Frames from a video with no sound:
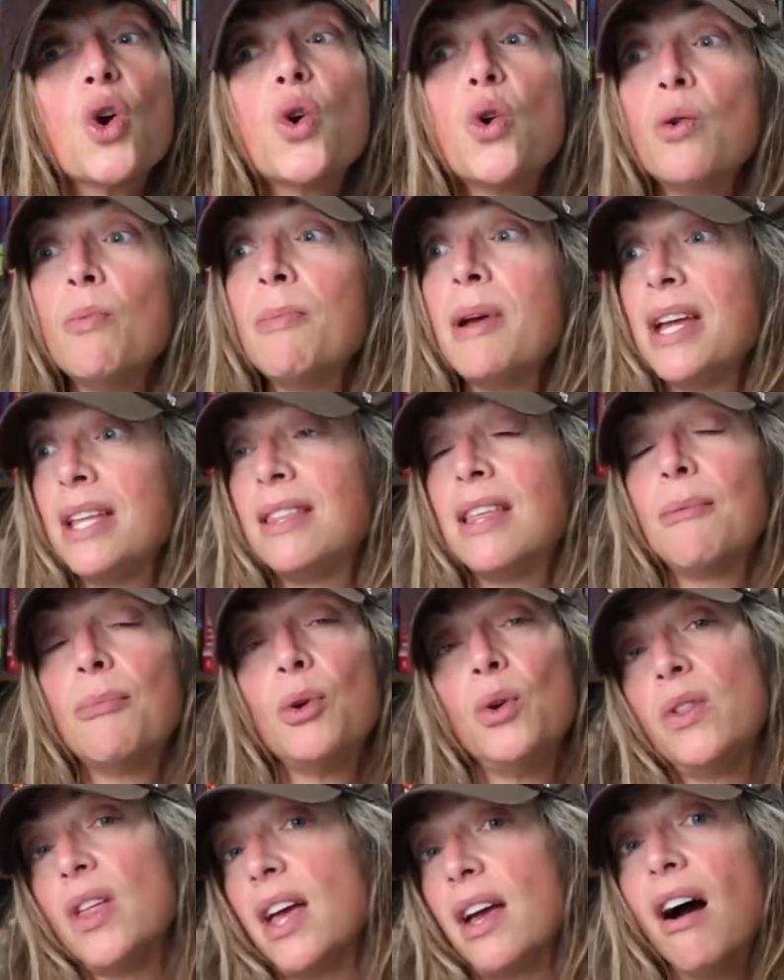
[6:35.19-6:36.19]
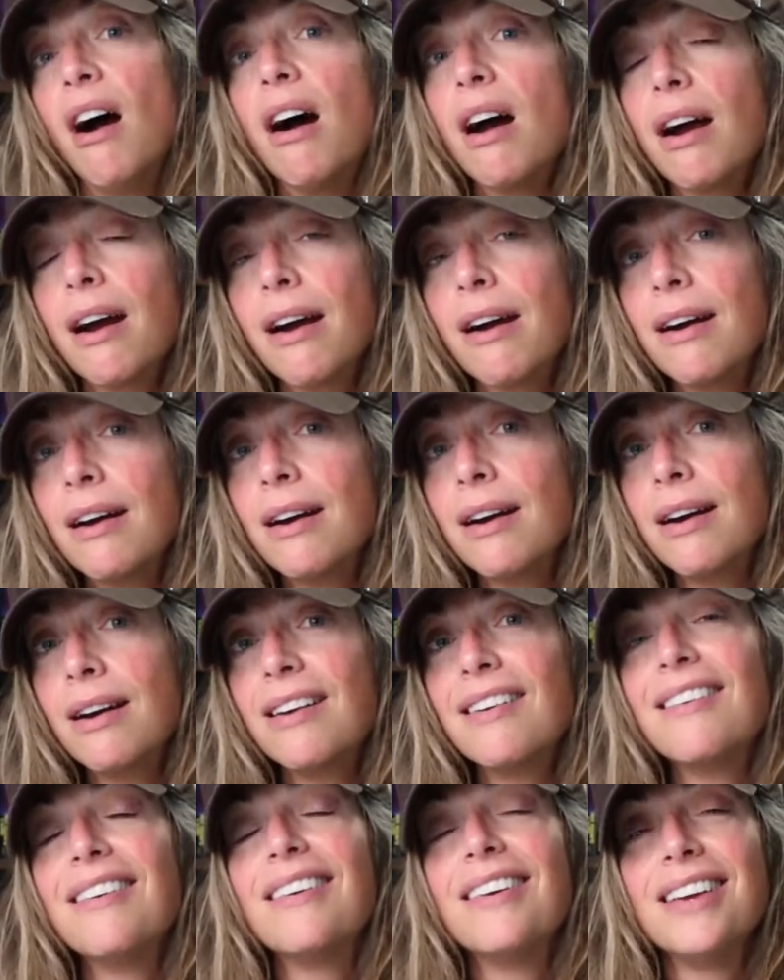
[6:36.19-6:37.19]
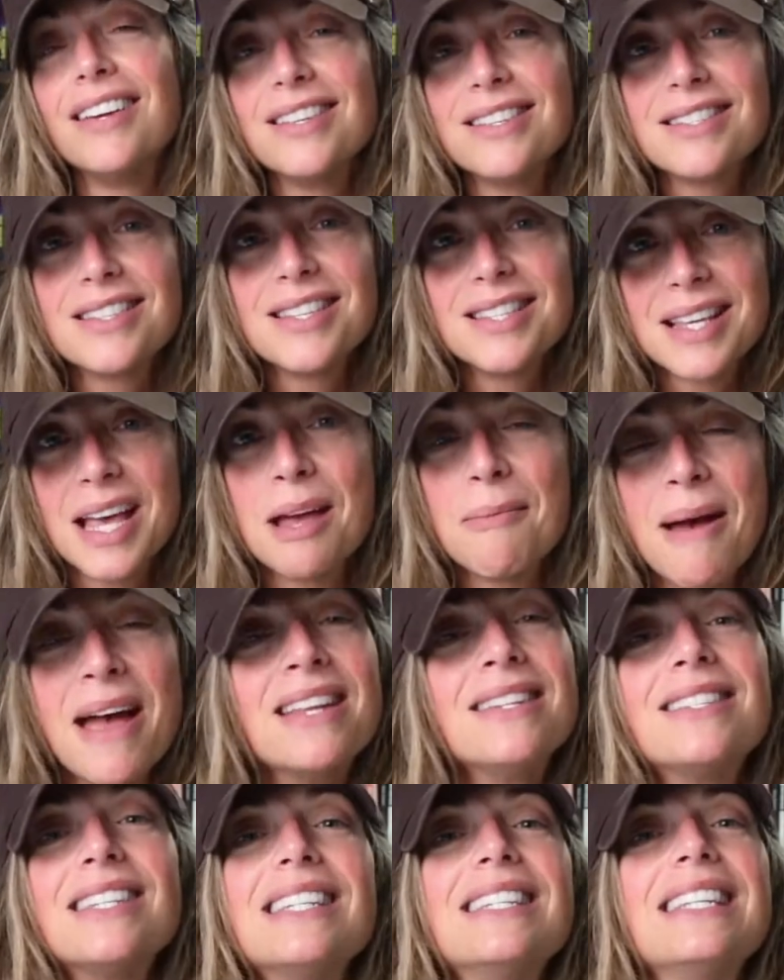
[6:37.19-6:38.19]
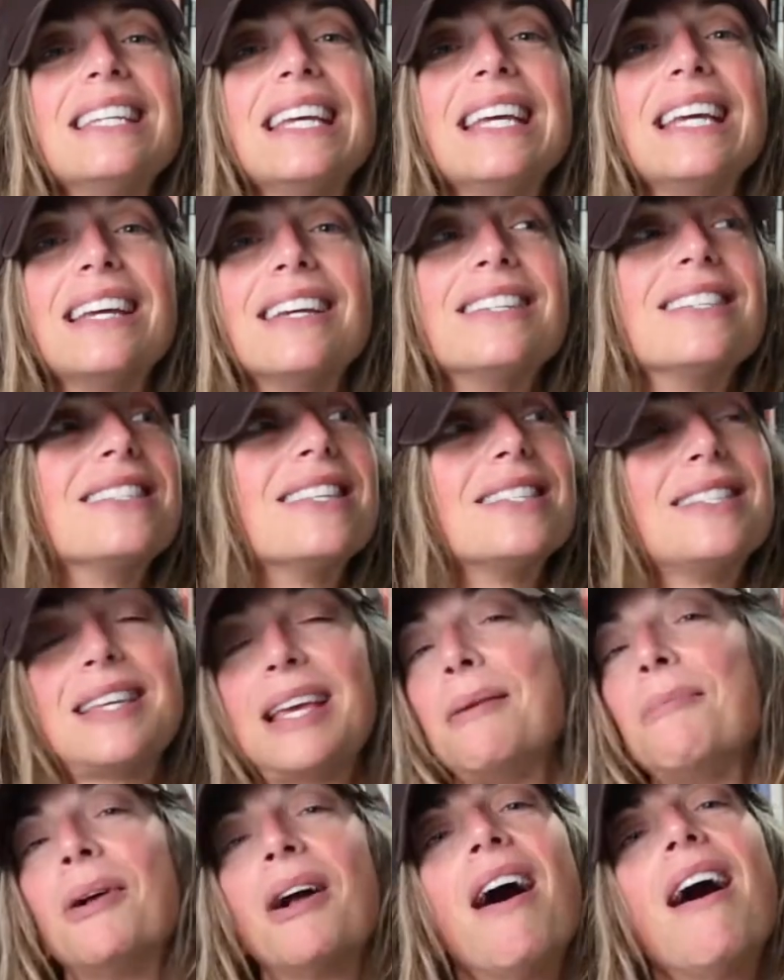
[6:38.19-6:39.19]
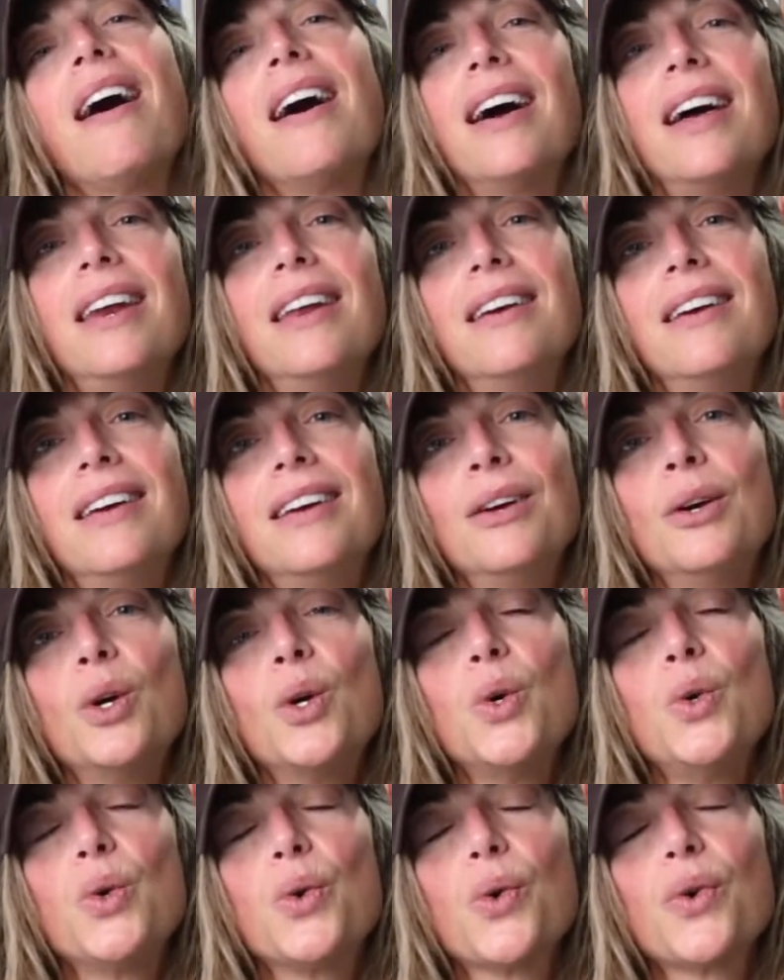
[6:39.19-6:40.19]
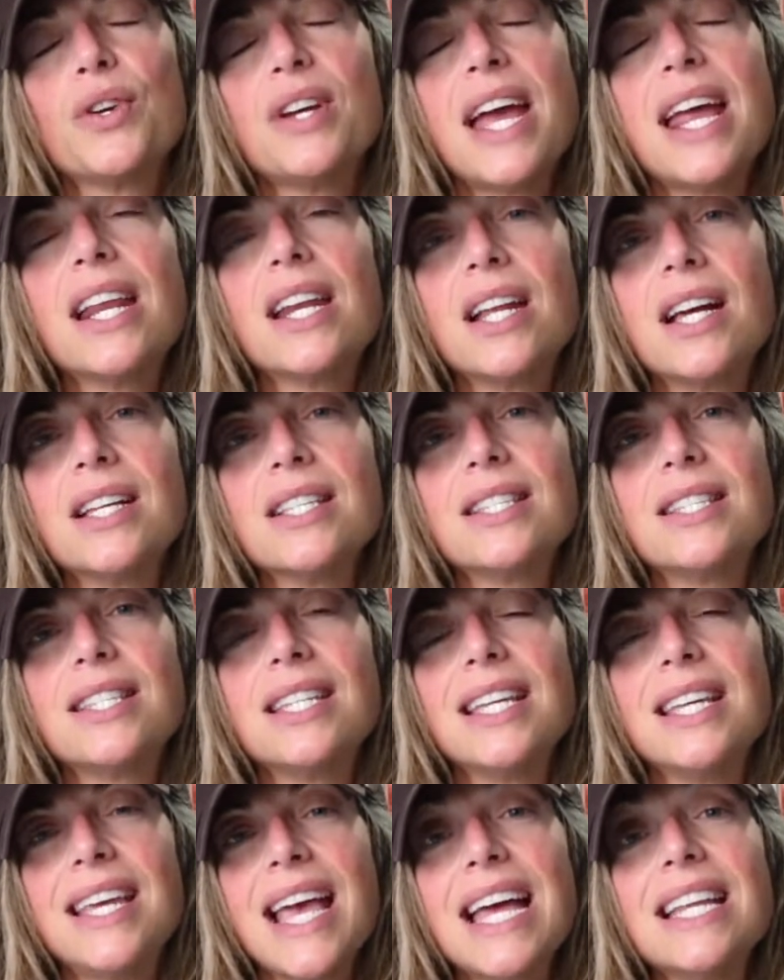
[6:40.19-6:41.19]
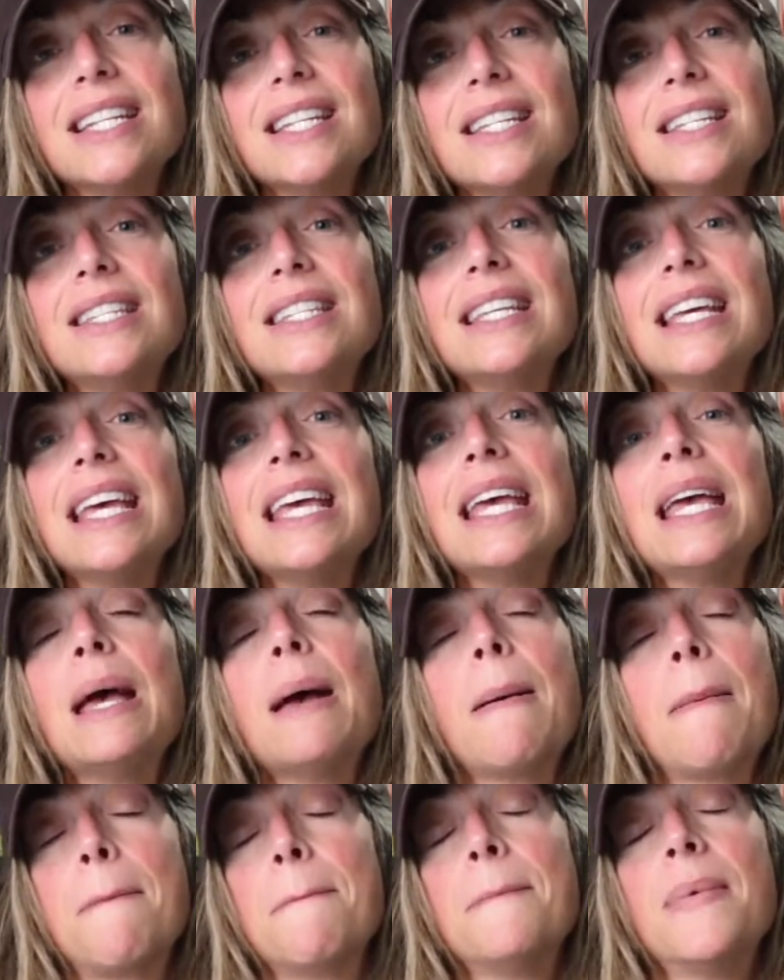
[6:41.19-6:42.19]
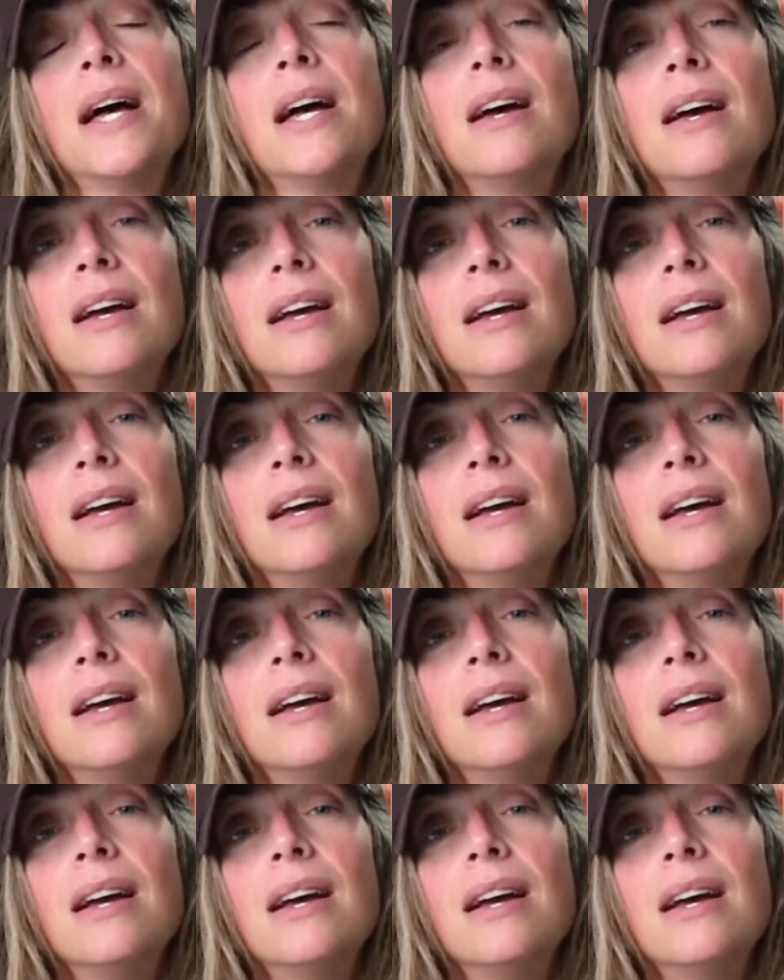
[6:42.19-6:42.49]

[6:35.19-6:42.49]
Who made them who they are is the same entity, is the same God who created us to get to him.